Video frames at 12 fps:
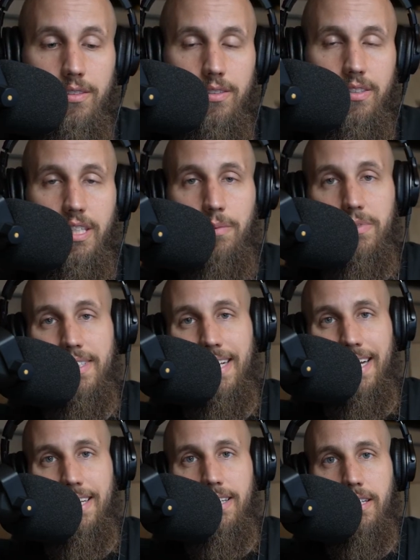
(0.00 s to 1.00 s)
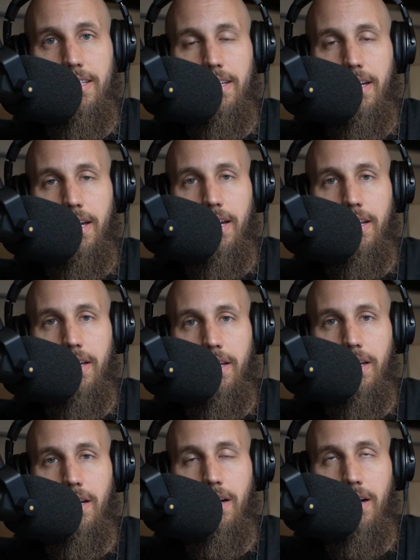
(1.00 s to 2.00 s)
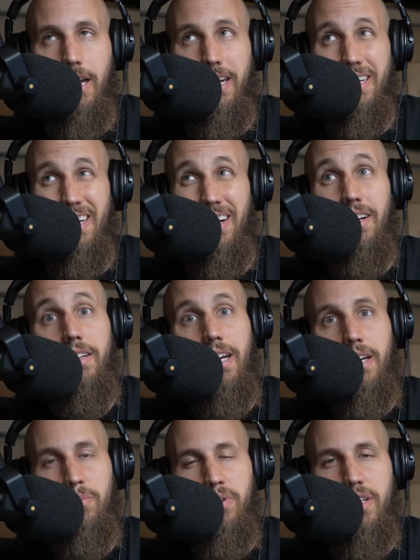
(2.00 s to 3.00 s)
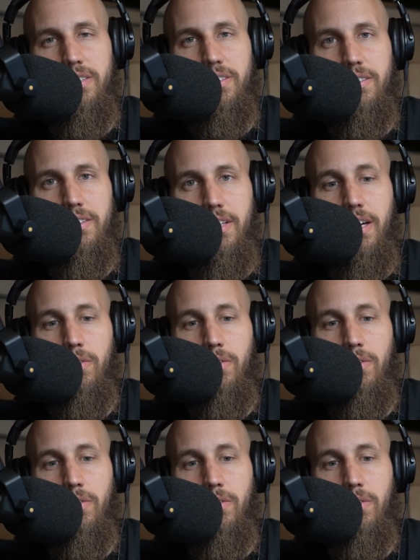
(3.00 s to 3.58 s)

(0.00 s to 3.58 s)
seems like had an online presence